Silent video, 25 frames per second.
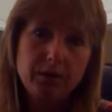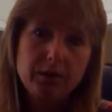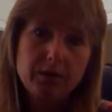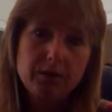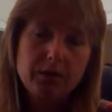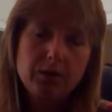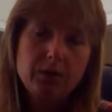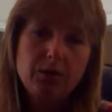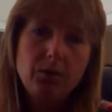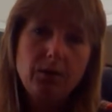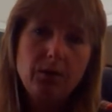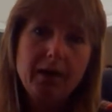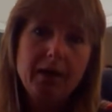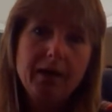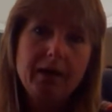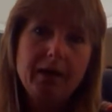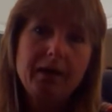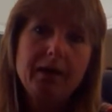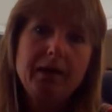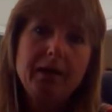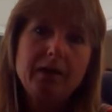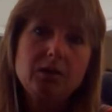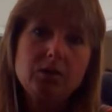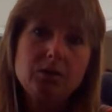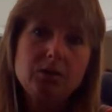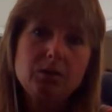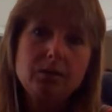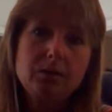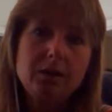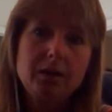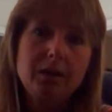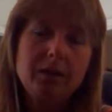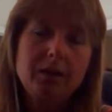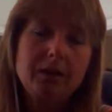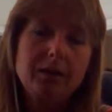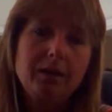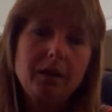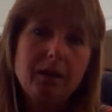to go ahead and do it
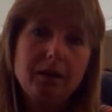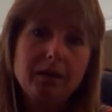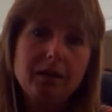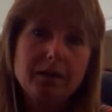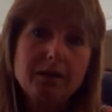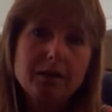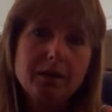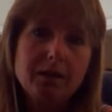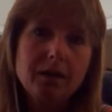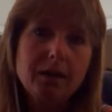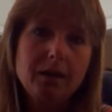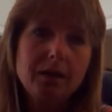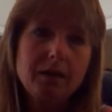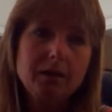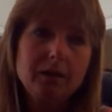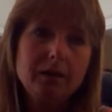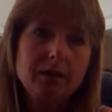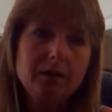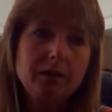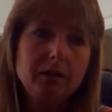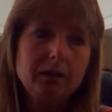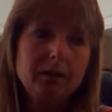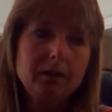and get it done,